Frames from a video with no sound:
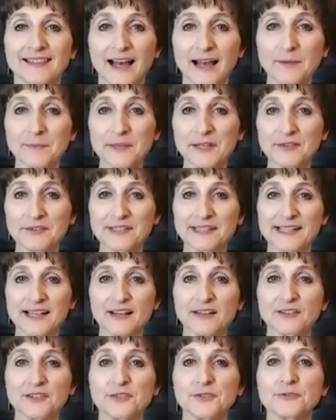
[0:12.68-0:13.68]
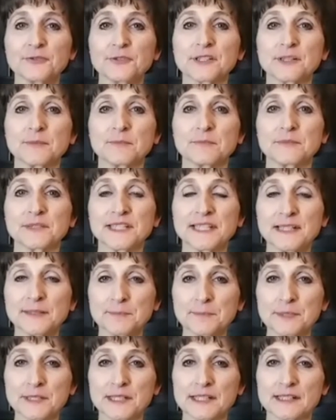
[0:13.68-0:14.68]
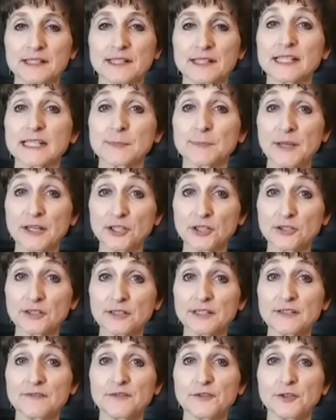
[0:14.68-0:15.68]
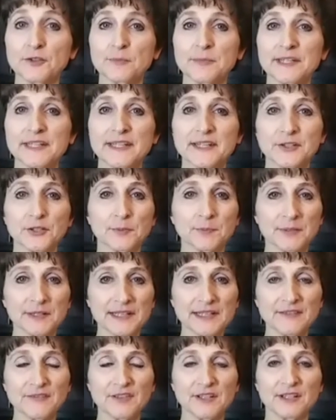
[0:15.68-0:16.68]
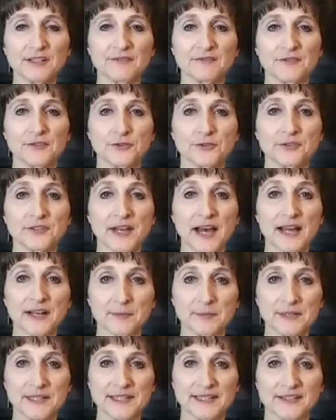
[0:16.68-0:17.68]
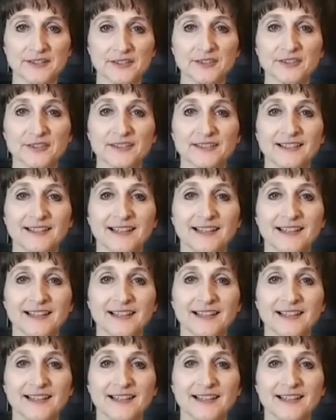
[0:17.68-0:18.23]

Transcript: I'm here to tell you some tips, especially if you're a beginner, but even if you're not a beginner.